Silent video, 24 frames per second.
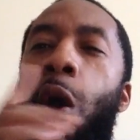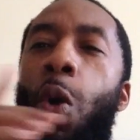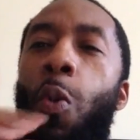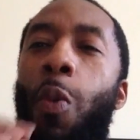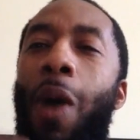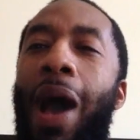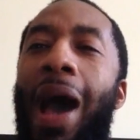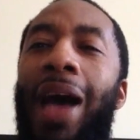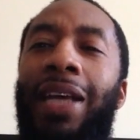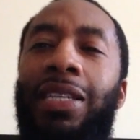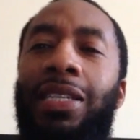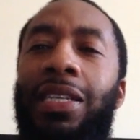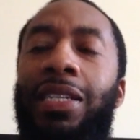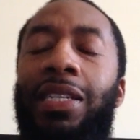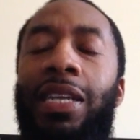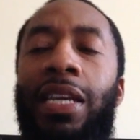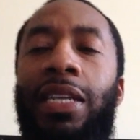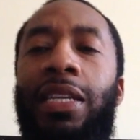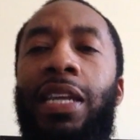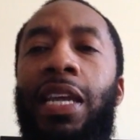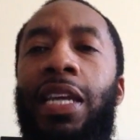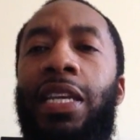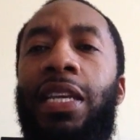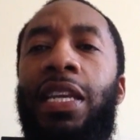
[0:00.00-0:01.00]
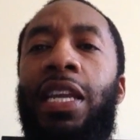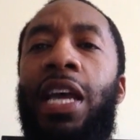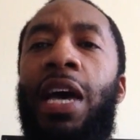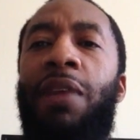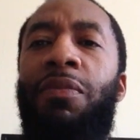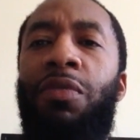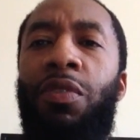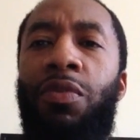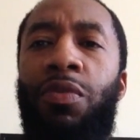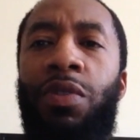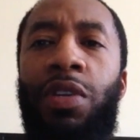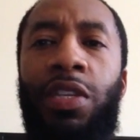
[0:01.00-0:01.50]
why is it that they
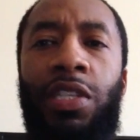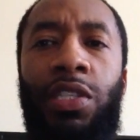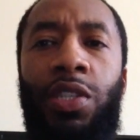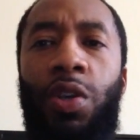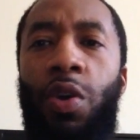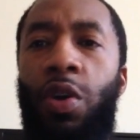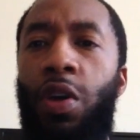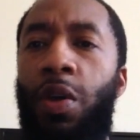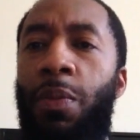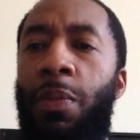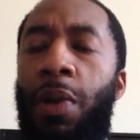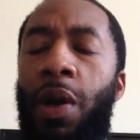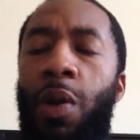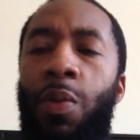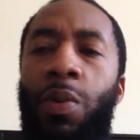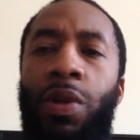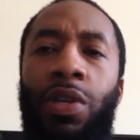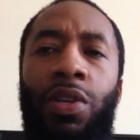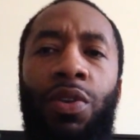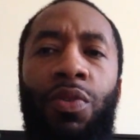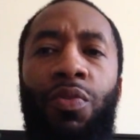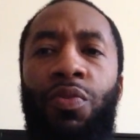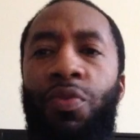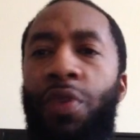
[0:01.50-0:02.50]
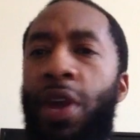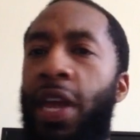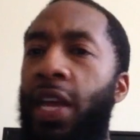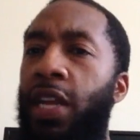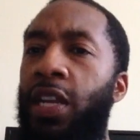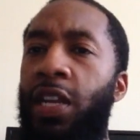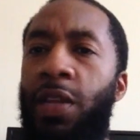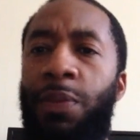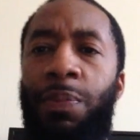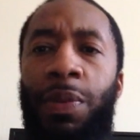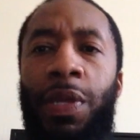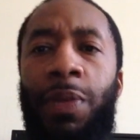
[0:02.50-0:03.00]
never really talk about what the
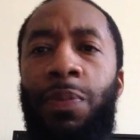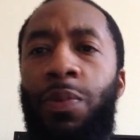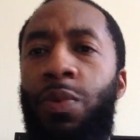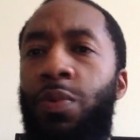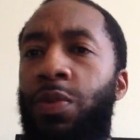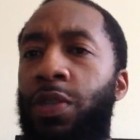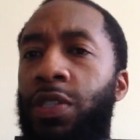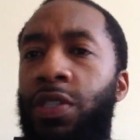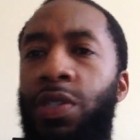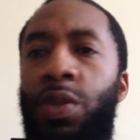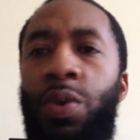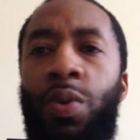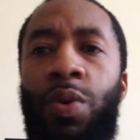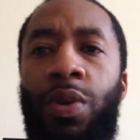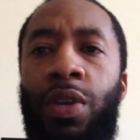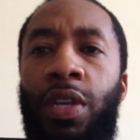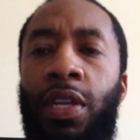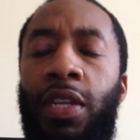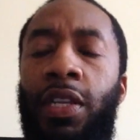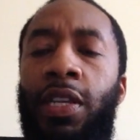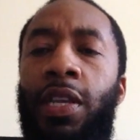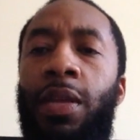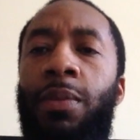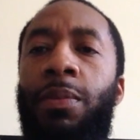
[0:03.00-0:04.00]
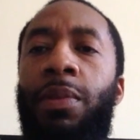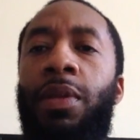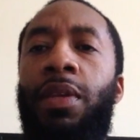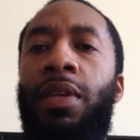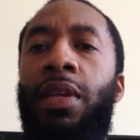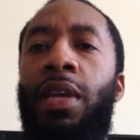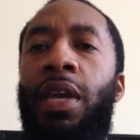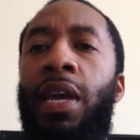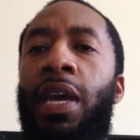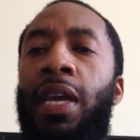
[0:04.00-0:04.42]
regular people was doing in Kemet?